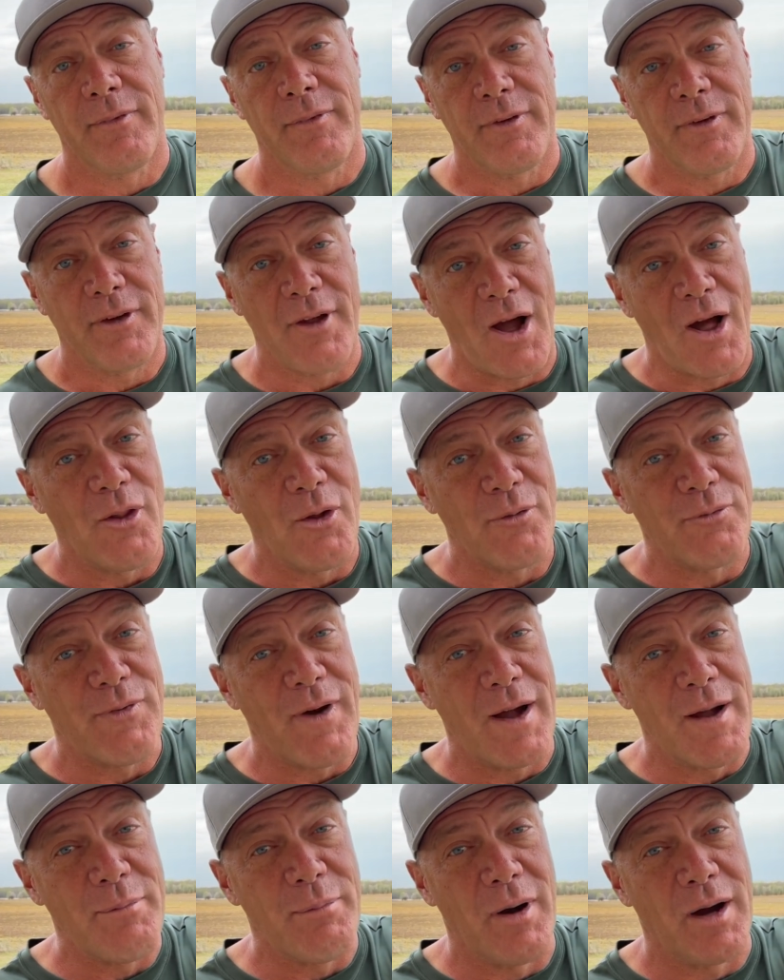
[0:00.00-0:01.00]
y'all owe
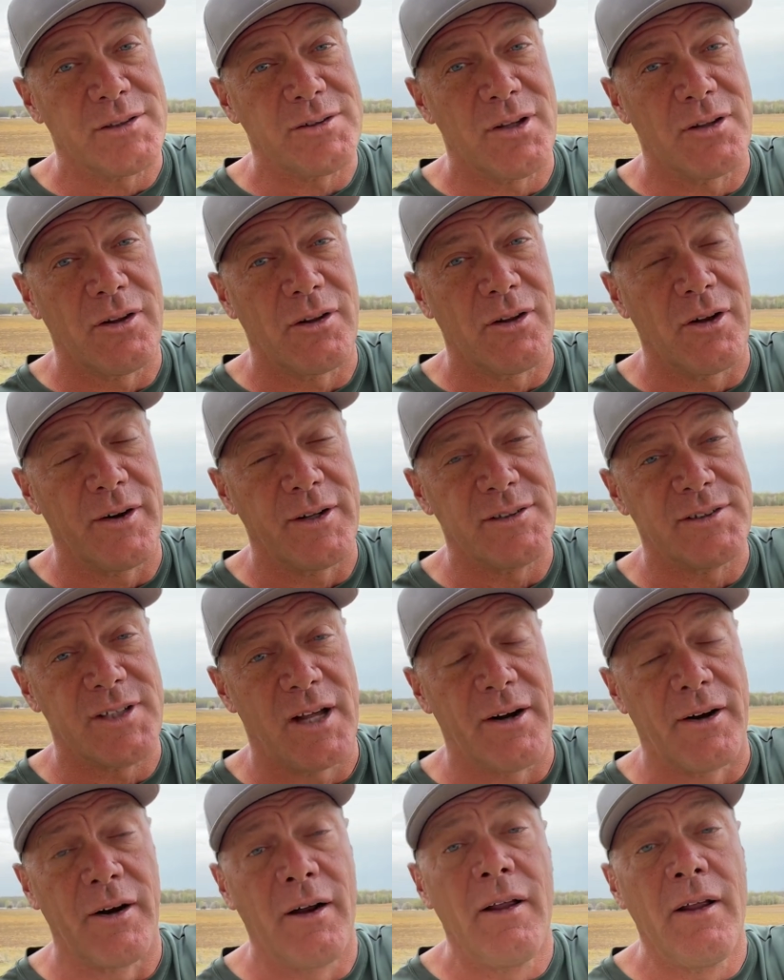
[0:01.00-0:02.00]
$5 to the Learning
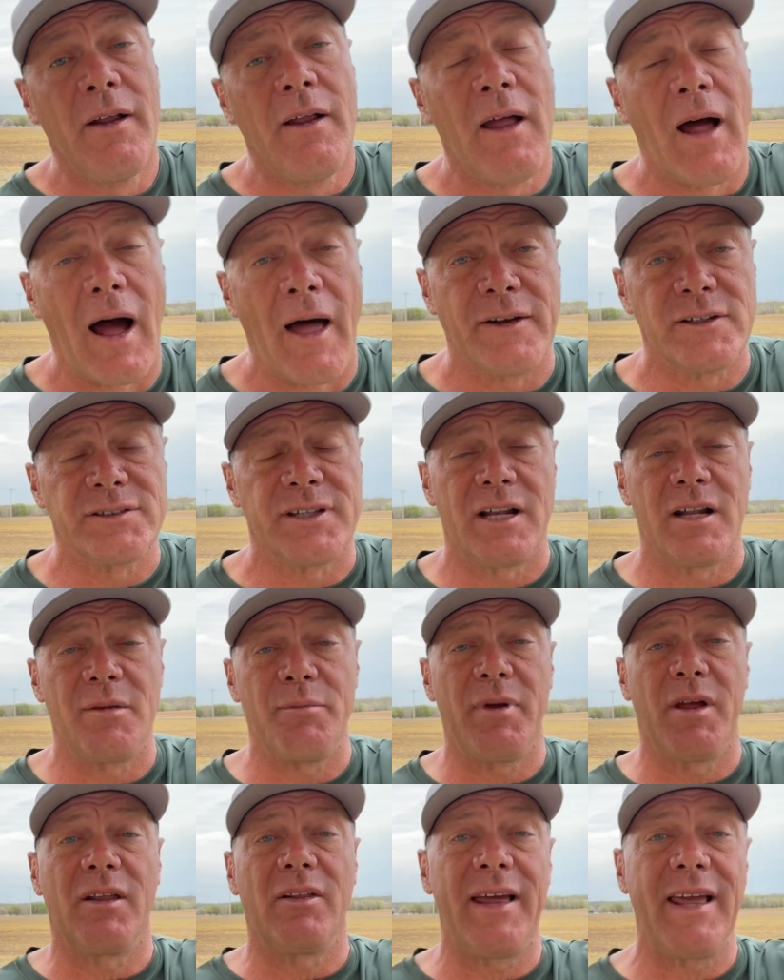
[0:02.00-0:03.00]
Center. There's gonna
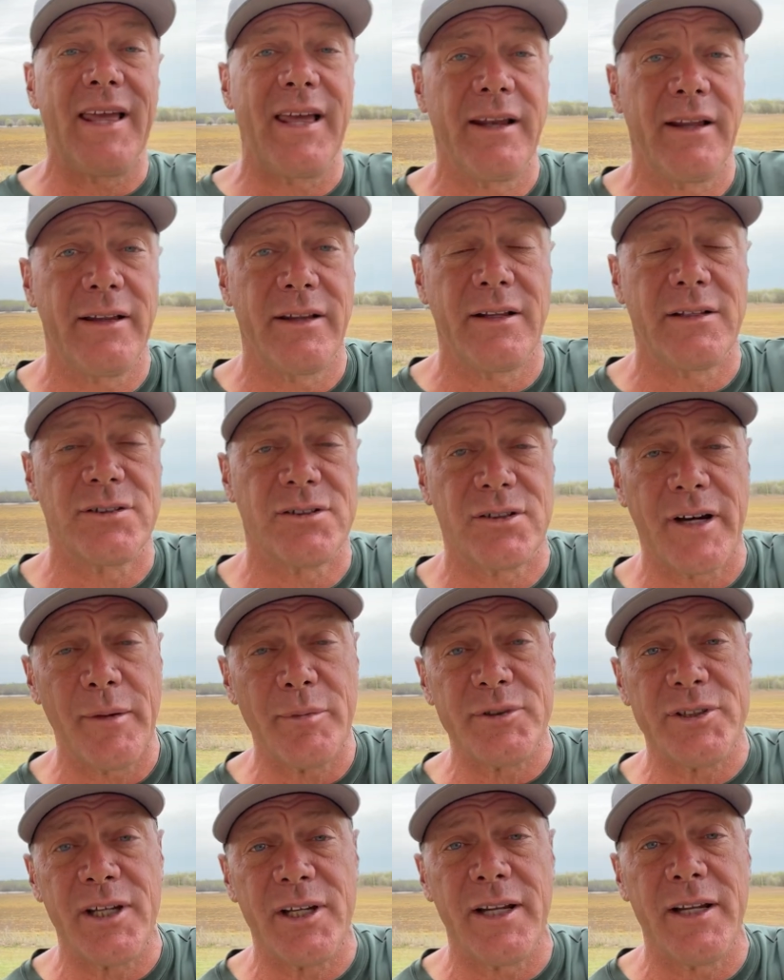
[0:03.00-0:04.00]
be a link in the
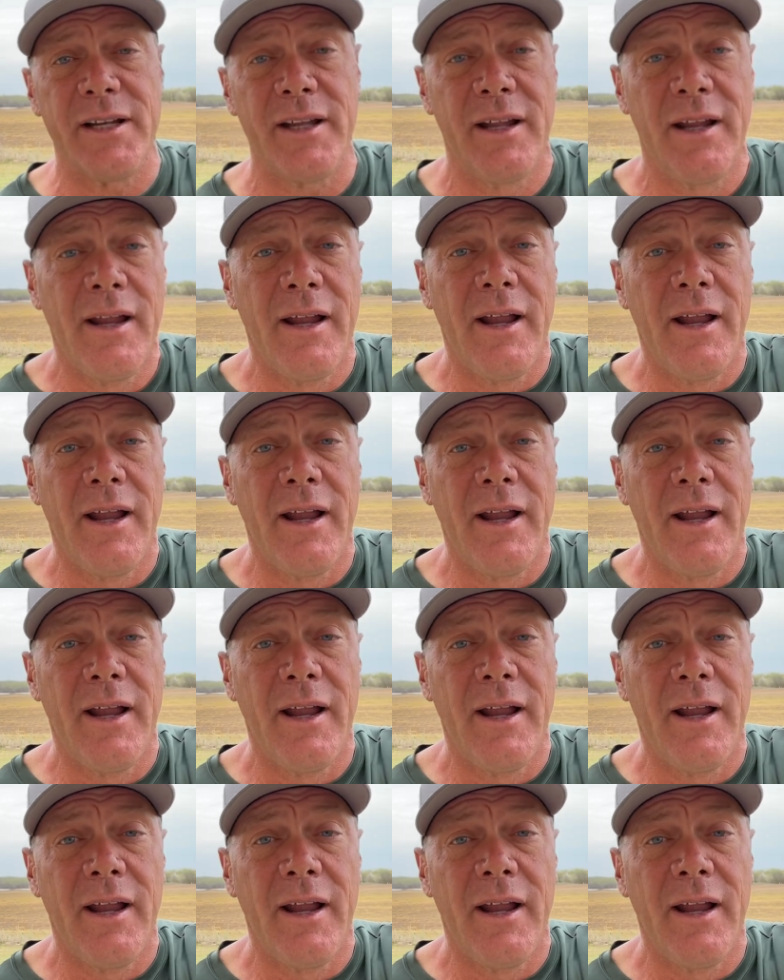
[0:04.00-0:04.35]
description.